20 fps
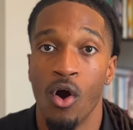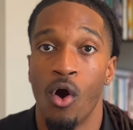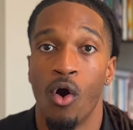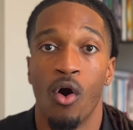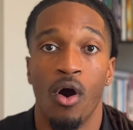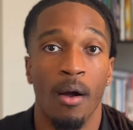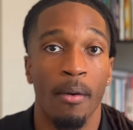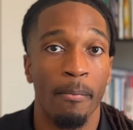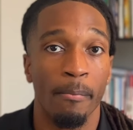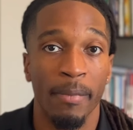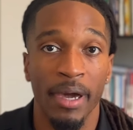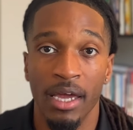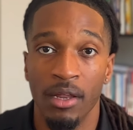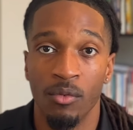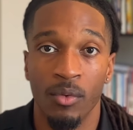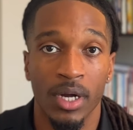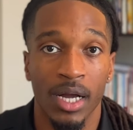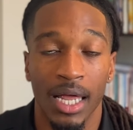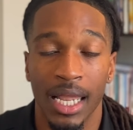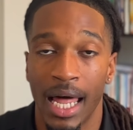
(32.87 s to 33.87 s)
or a meeting
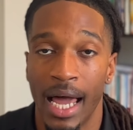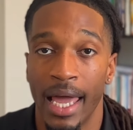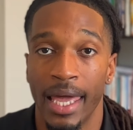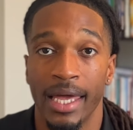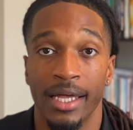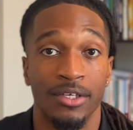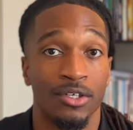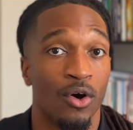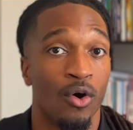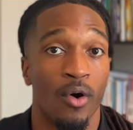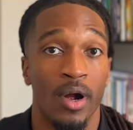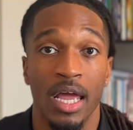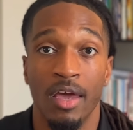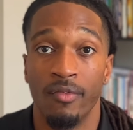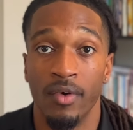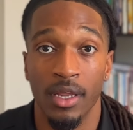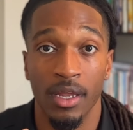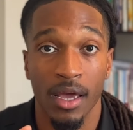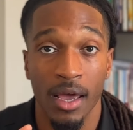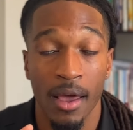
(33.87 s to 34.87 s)
with clients or
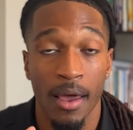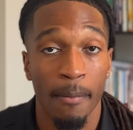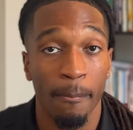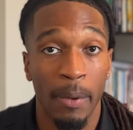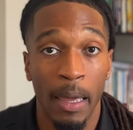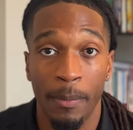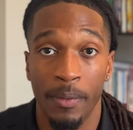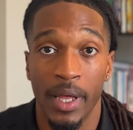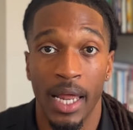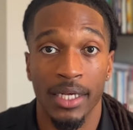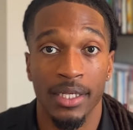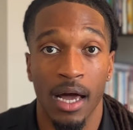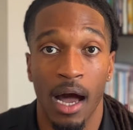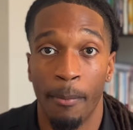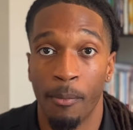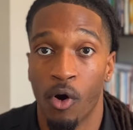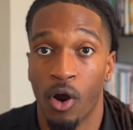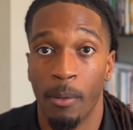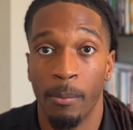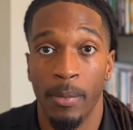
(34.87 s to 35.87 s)
even people that I'm
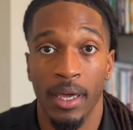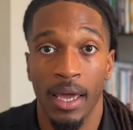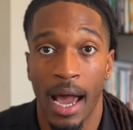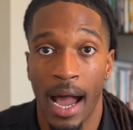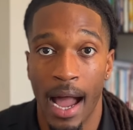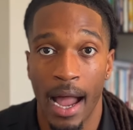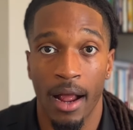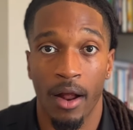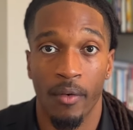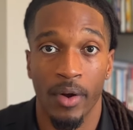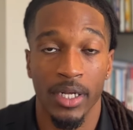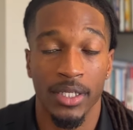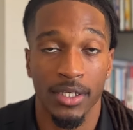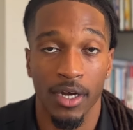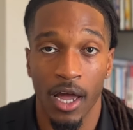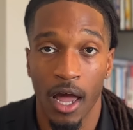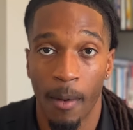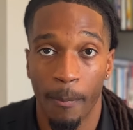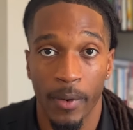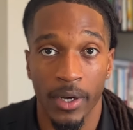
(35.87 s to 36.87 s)
going to be hiring to
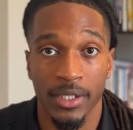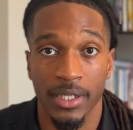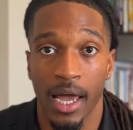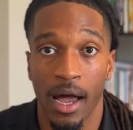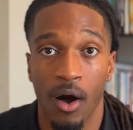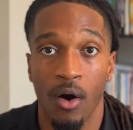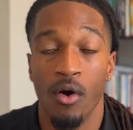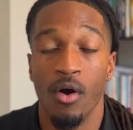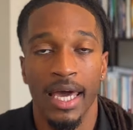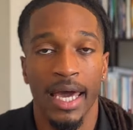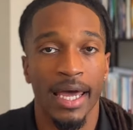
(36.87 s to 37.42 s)
help us out.